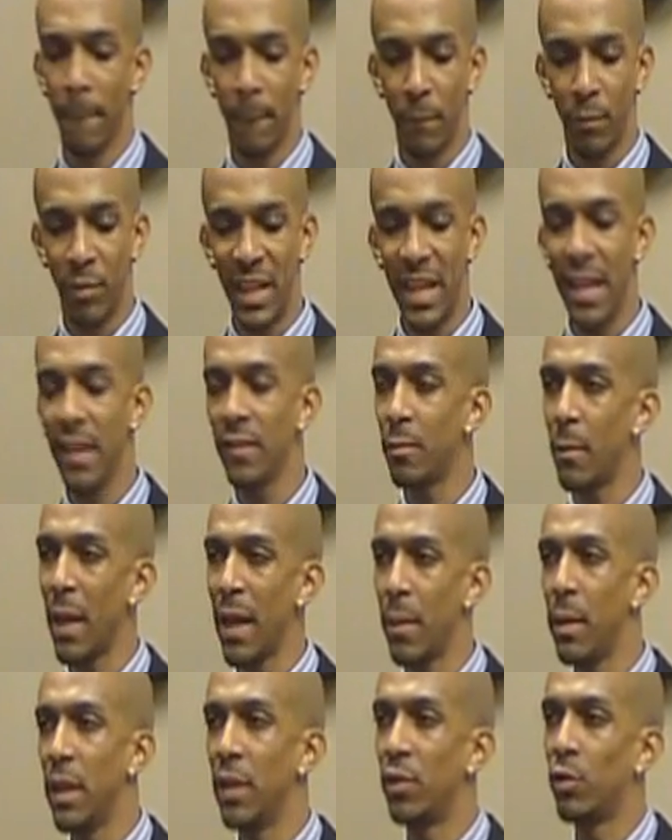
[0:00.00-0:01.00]
These may
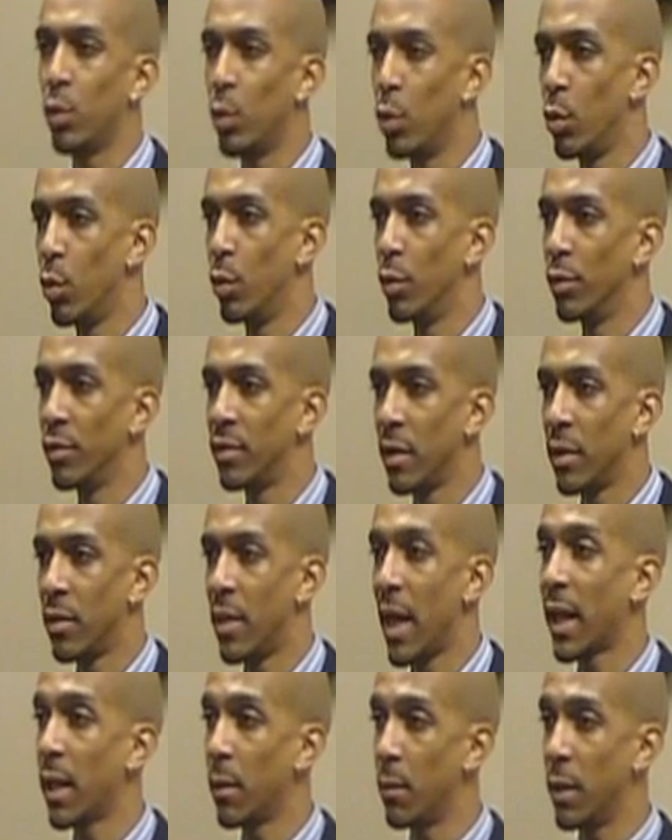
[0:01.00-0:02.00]
be tools
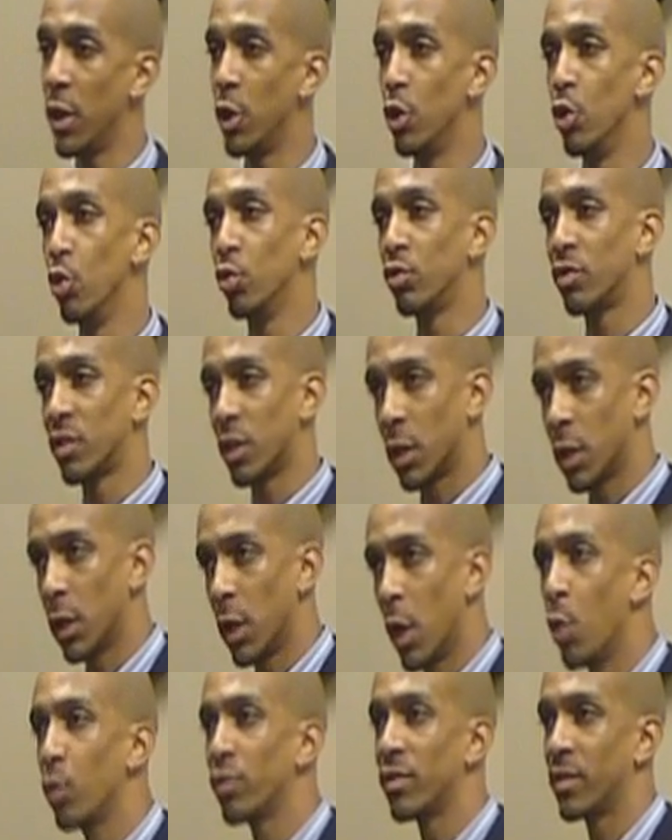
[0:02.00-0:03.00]
that can be used to
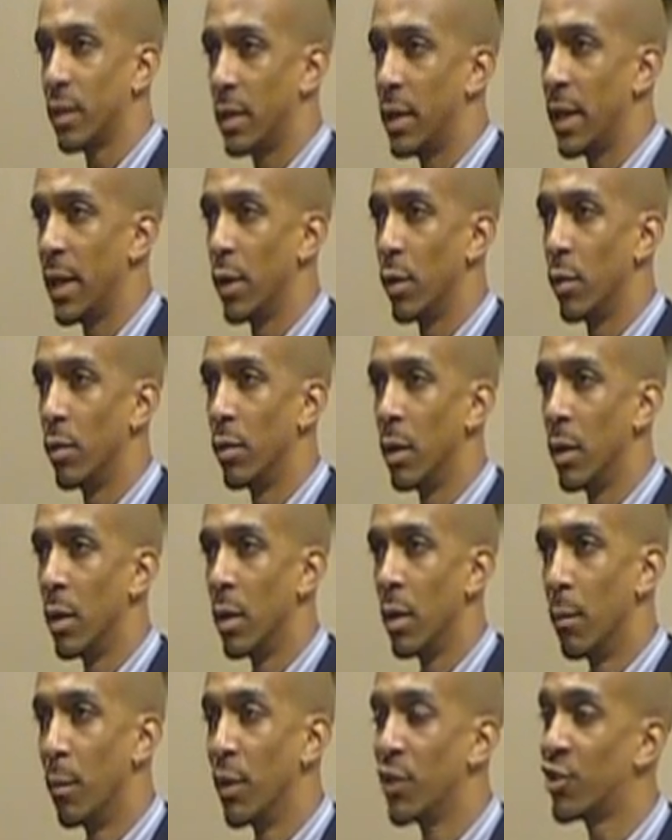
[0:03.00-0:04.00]
close the deal,
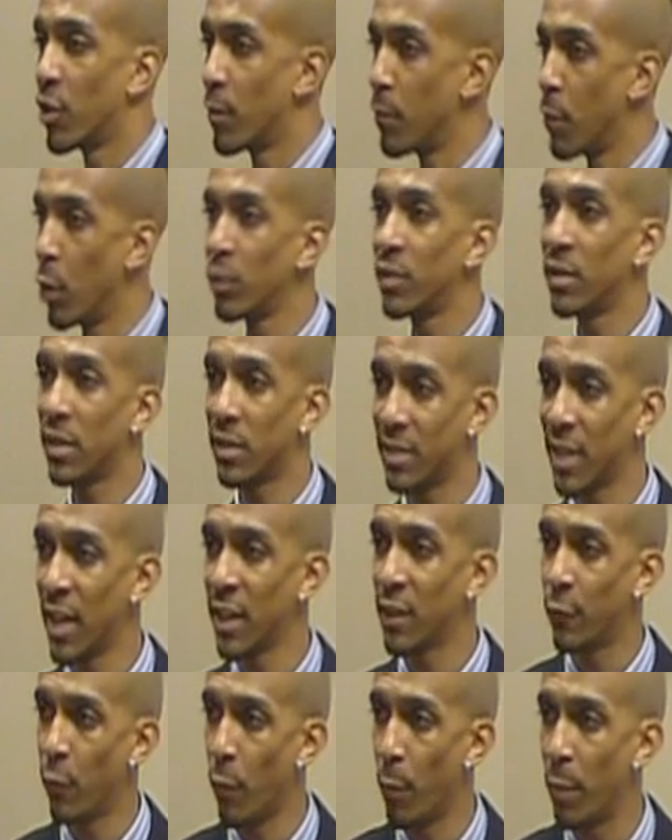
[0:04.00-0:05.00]
but your most
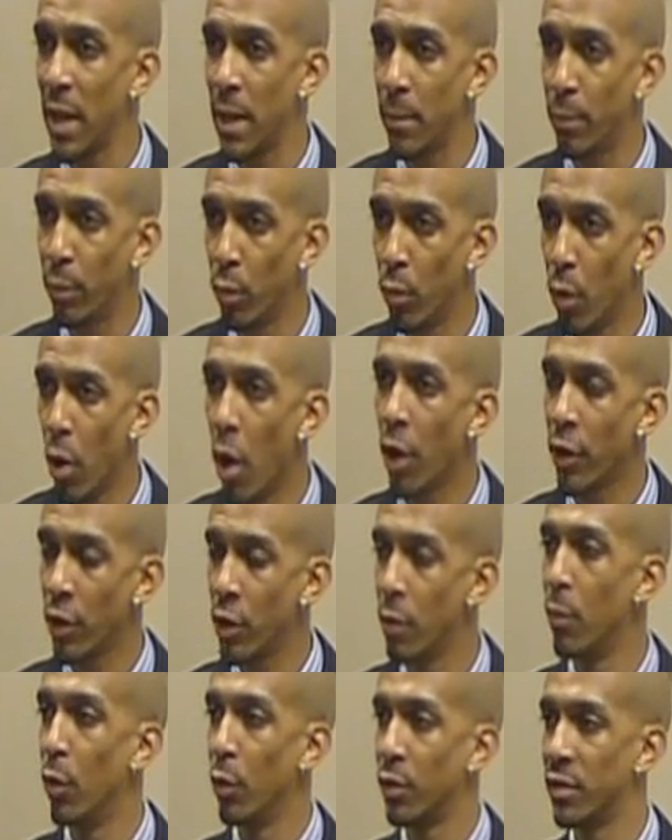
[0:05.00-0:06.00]
successful people are
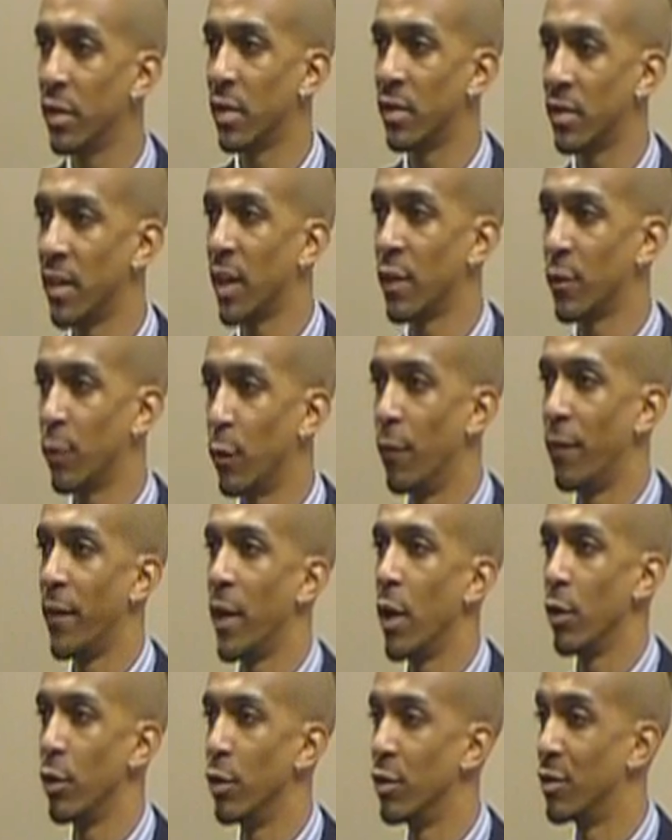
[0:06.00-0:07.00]
your most successful
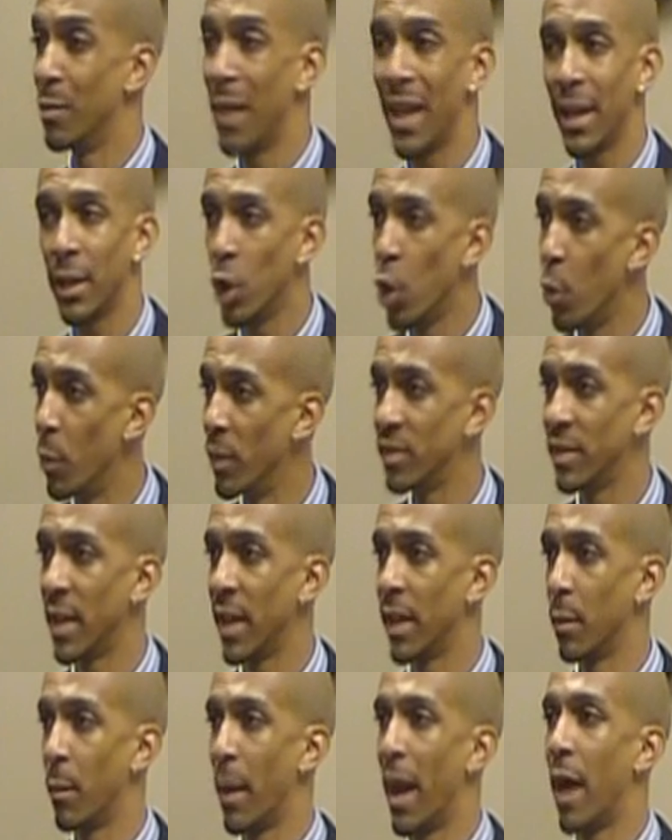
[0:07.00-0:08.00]
failures. Make no
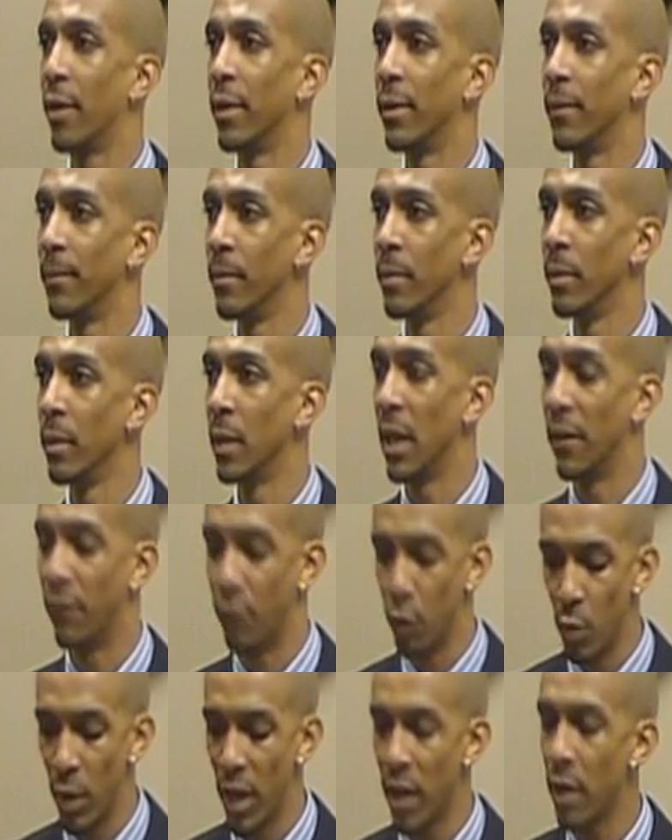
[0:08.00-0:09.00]
mistake about it. If
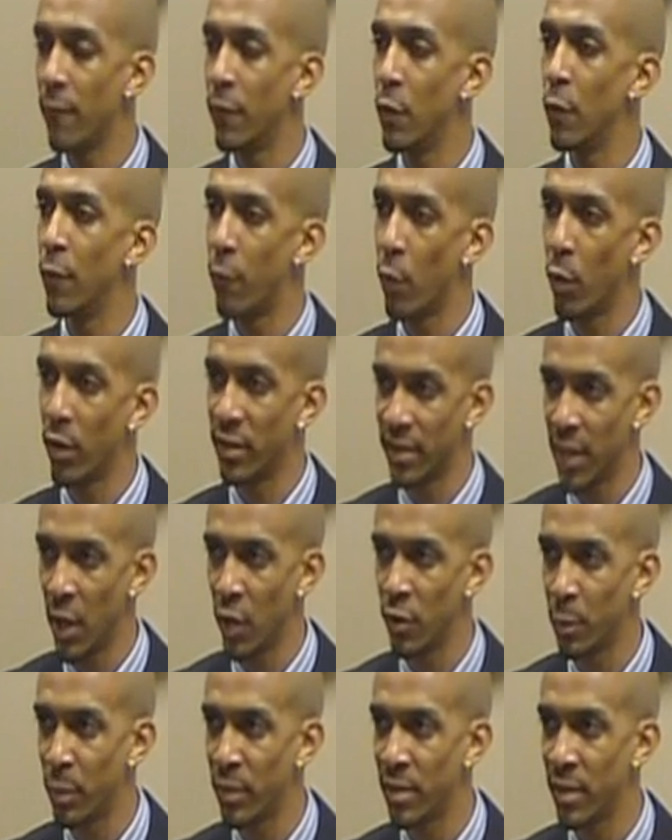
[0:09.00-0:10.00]
you interview for a
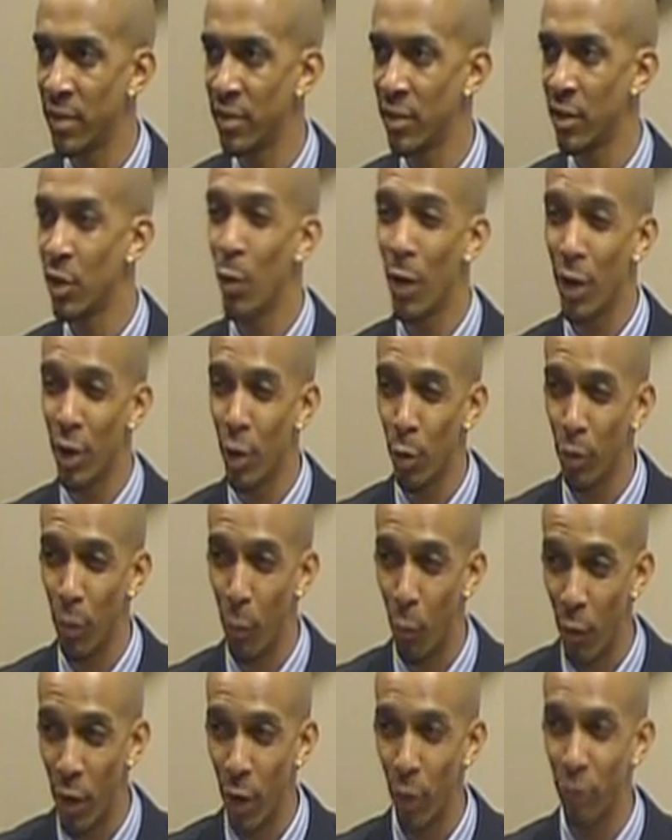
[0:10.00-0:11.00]
sales position, you want to know the
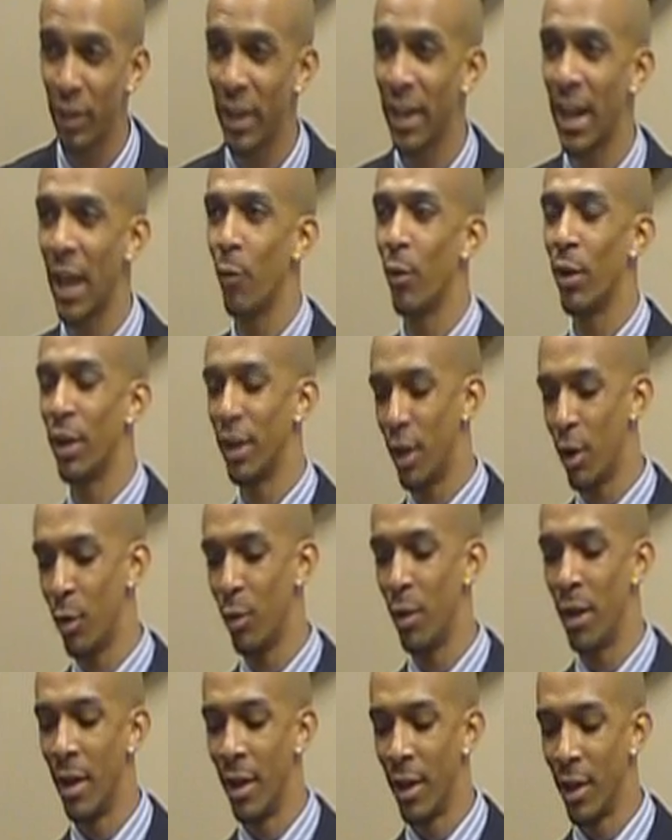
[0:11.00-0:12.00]
real thing they want to
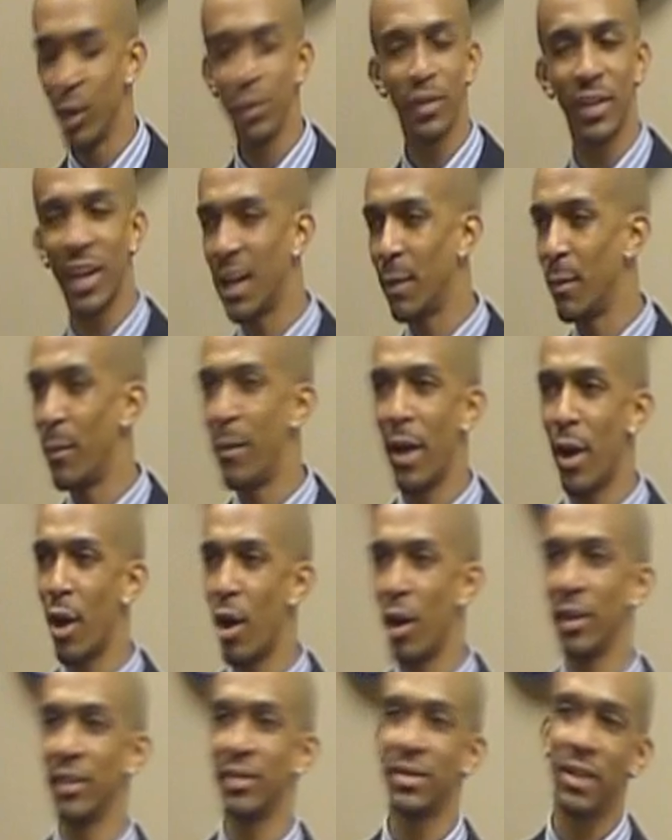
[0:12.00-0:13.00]
know. You tell them about
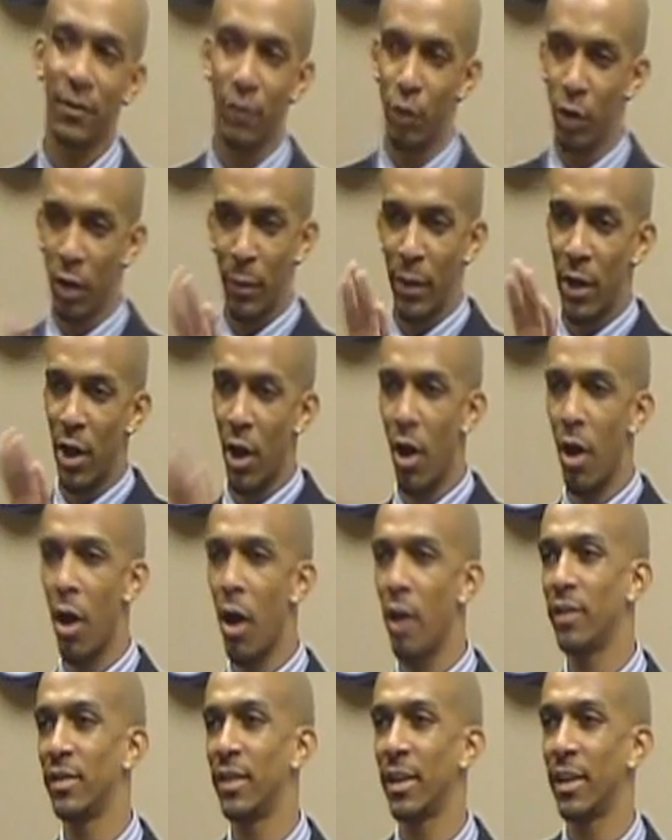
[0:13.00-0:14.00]
all this stuff. You can be all
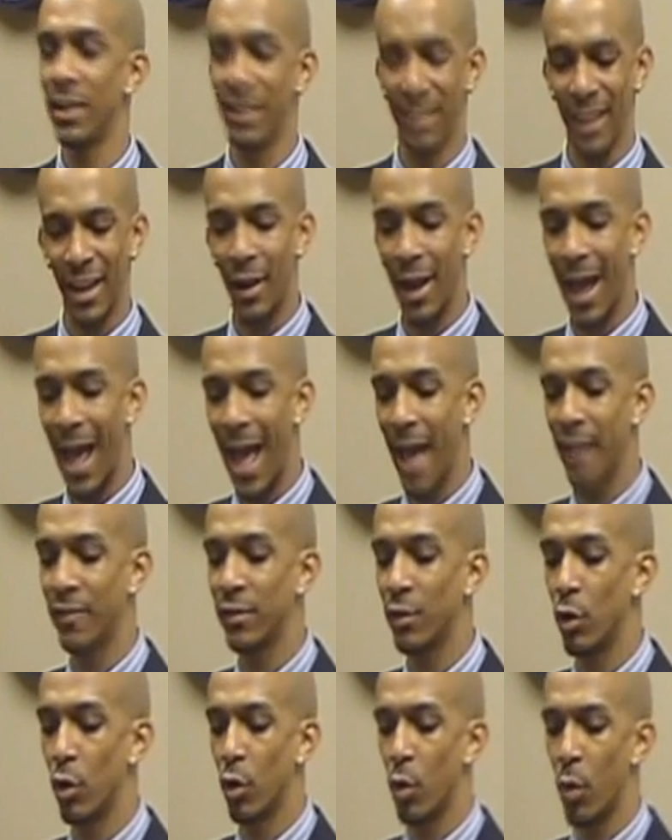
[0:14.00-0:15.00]
articulate. They're going to ask
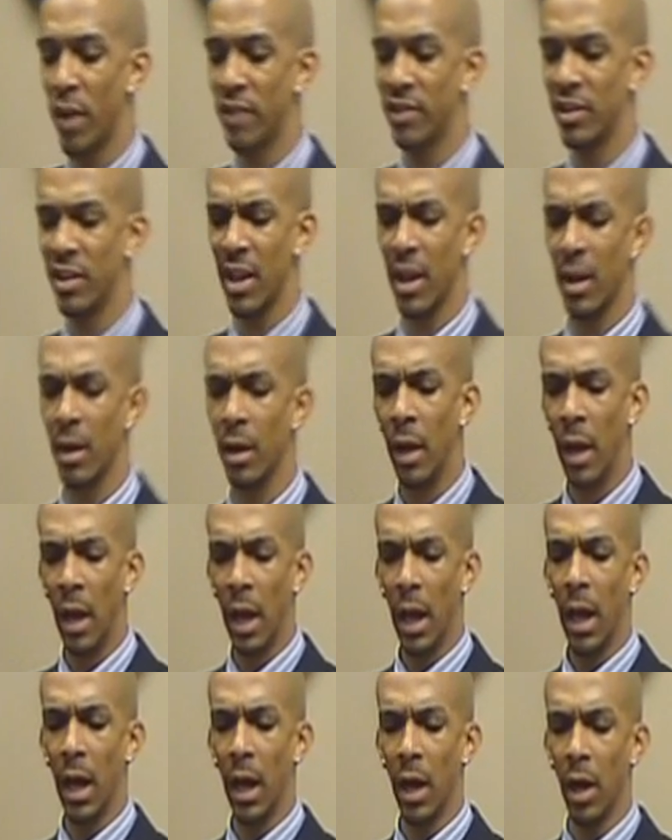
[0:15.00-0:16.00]
you a question. Yeah,
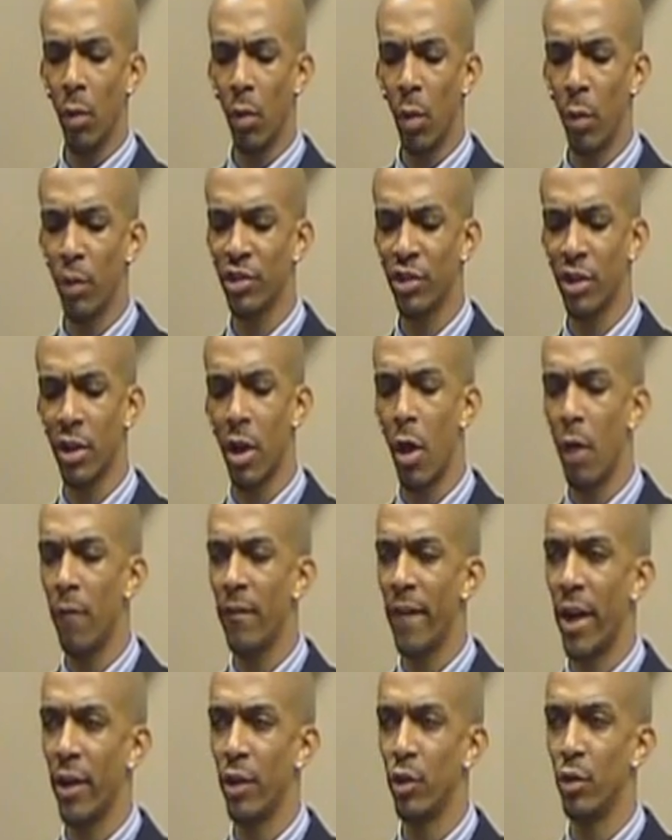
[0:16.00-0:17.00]
what was your call
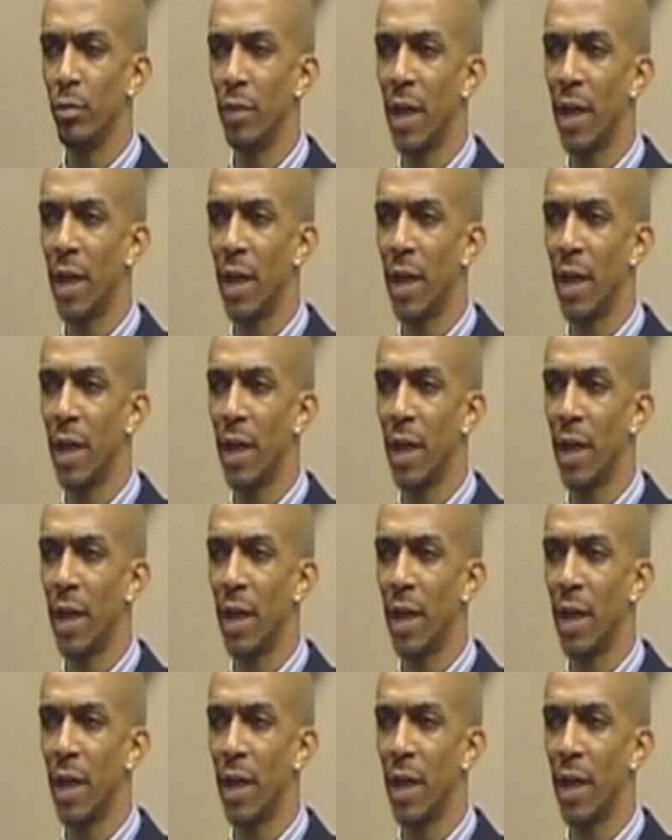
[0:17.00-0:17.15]
volume